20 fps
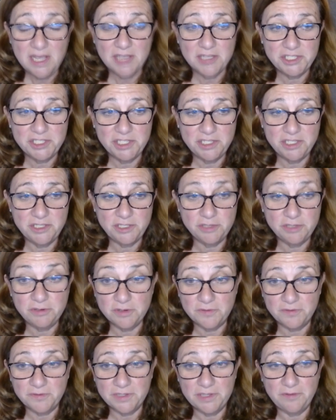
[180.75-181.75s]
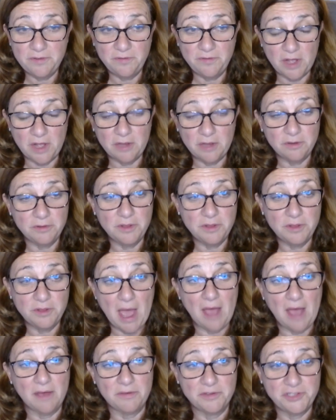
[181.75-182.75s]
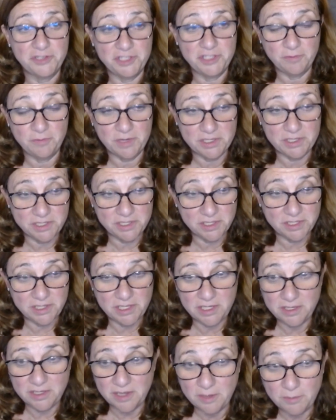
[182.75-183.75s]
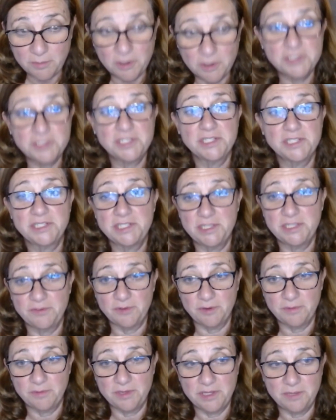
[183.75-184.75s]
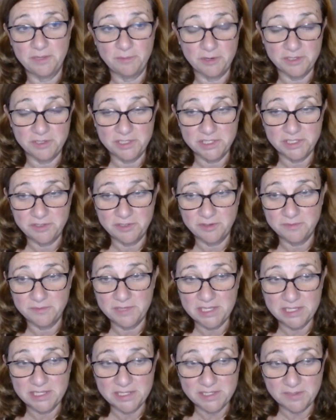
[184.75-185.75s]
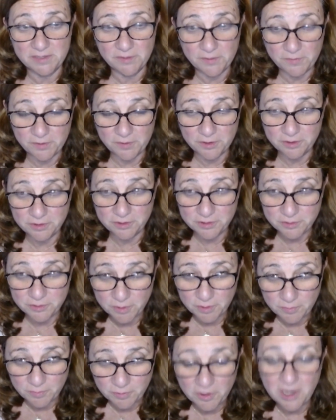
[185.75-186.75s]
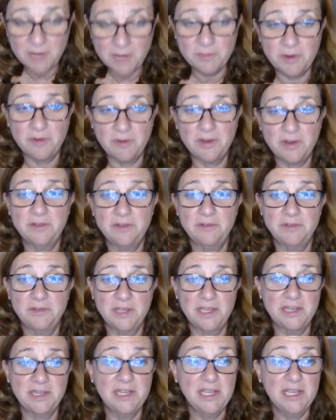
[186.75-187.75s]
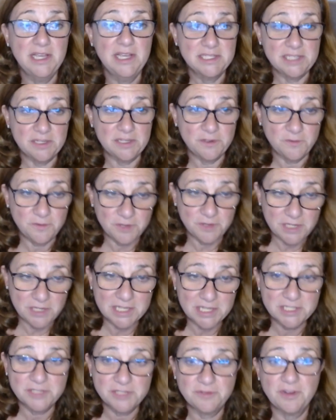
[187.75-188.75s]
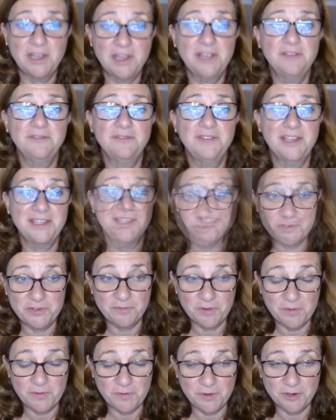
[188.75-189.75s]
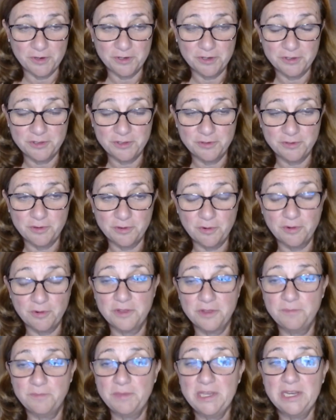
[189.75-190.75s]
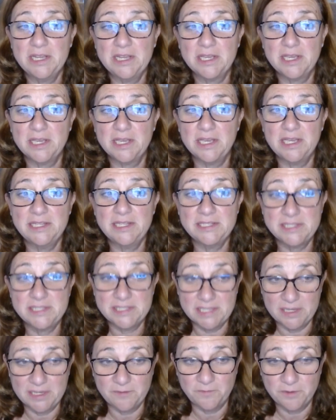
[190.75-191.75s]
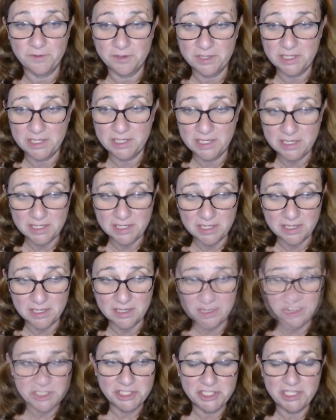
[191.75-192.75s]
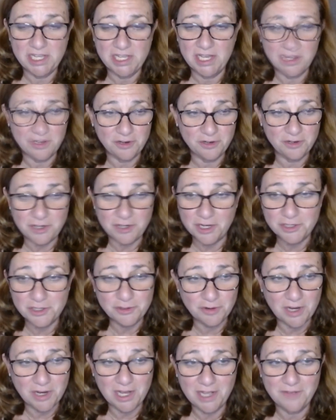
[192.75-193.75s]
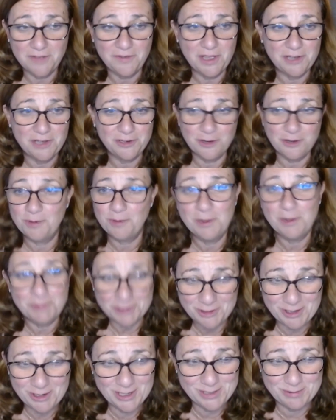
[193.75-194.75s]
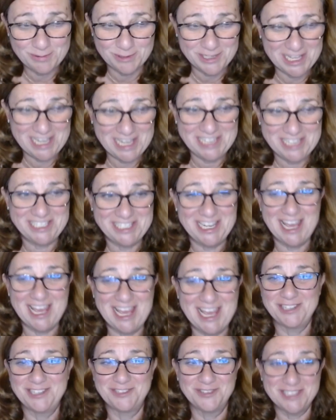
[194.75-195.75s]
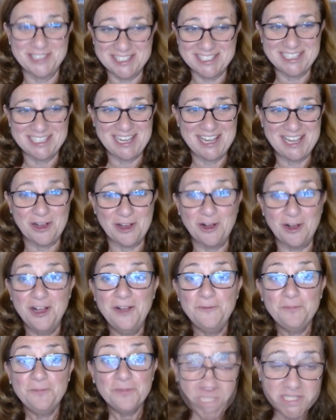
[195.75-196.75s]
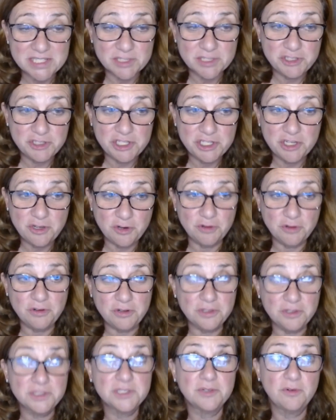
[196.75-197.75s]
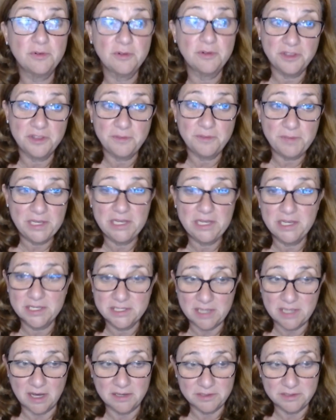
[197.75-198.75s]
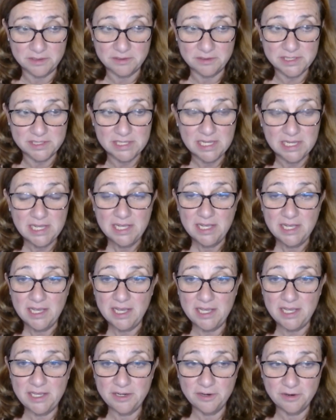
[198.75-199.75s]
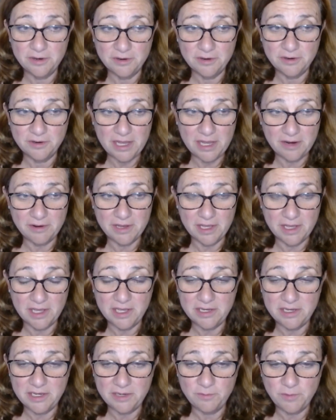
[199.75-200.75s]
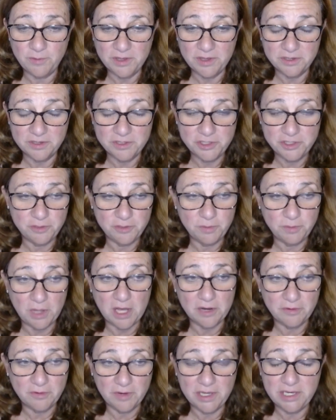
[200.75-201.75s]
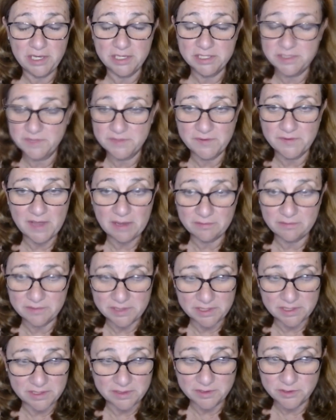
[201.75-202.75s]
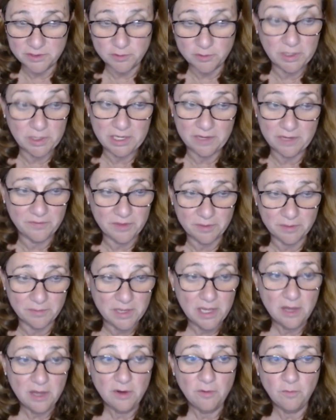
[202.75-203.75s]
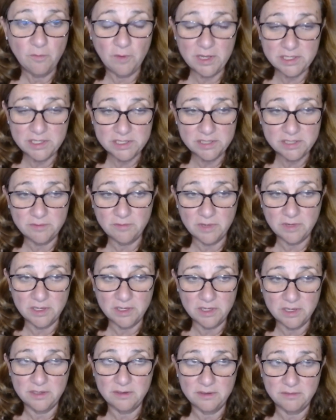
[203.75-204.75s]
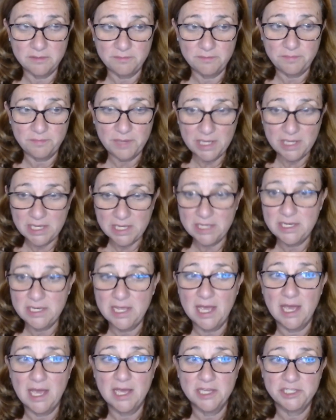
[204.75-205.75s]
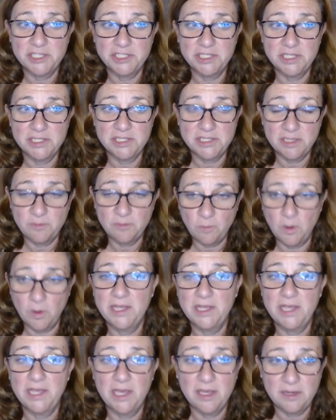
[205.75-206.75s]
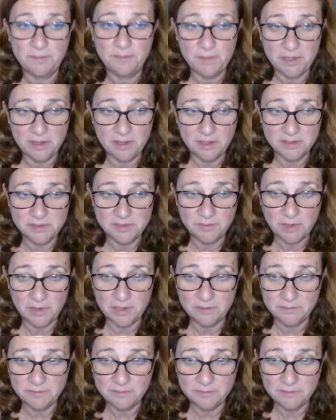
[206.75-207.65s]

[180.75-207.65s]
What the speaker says: She dutifully followed the path. She went to the emergency room, and the emergency room then referred her to her primary, who then sent her for an x-ray, who then referred her to an orthopedic in Stamford, Connecticut. She could not drive, had no public transportation, had a twisted ankle. So she Googled orthopedic doctors in her area, and with a 2-block radius found 20 of them, went to one, paid cash, and said, why can't it be this way?